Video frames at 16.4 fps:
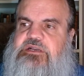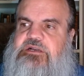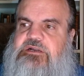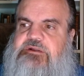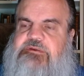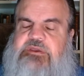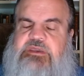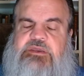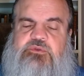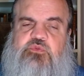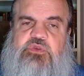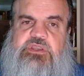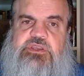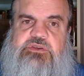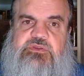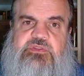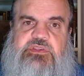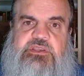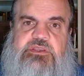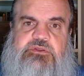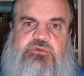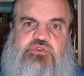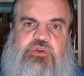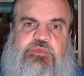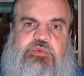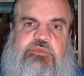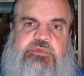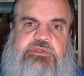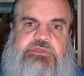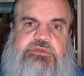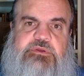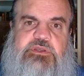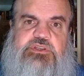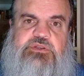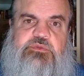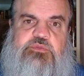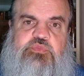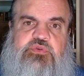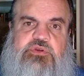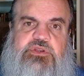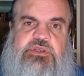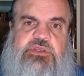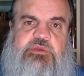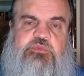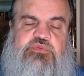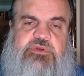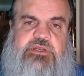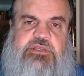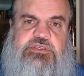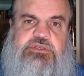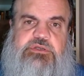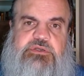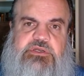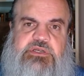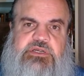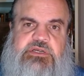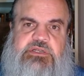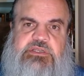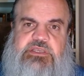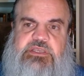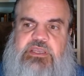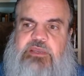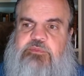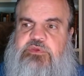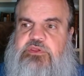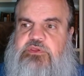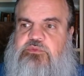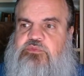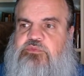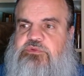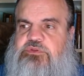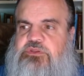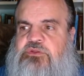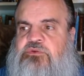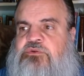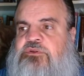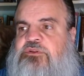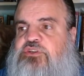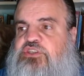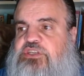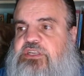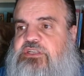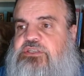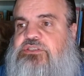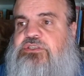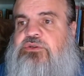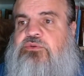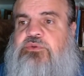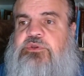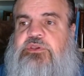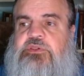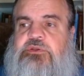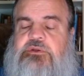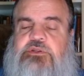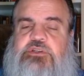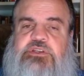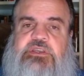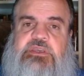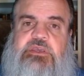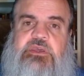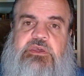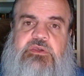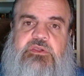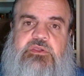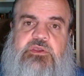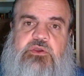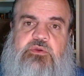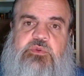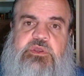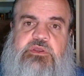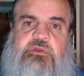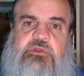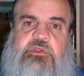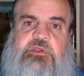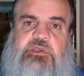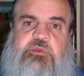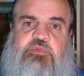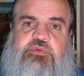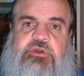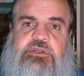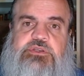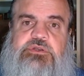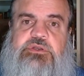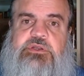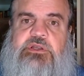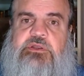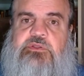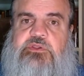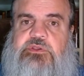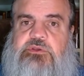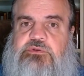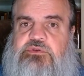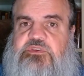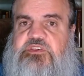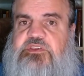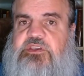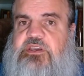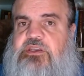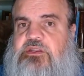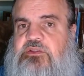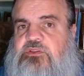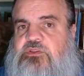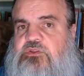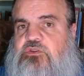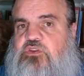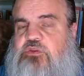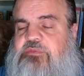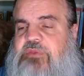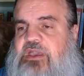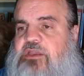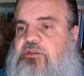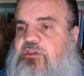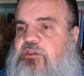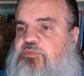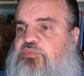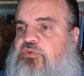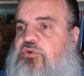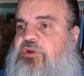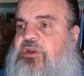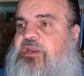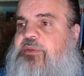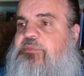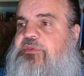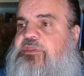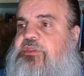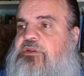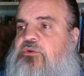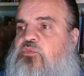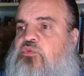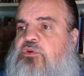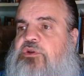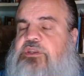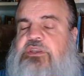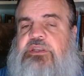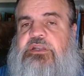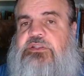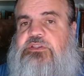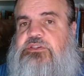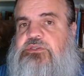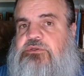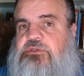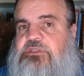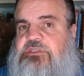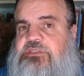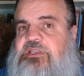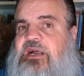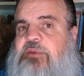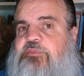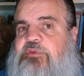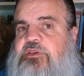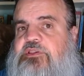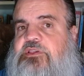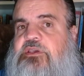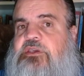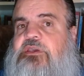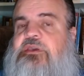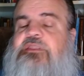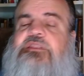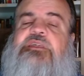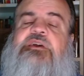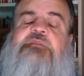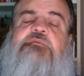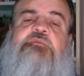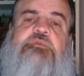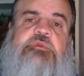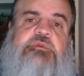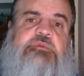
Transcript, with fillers: Uh, and we could see a new Trump administration putting pressure on campus in order to change their research. So we could see pressure on social science and humanities programs that are working on certain topics that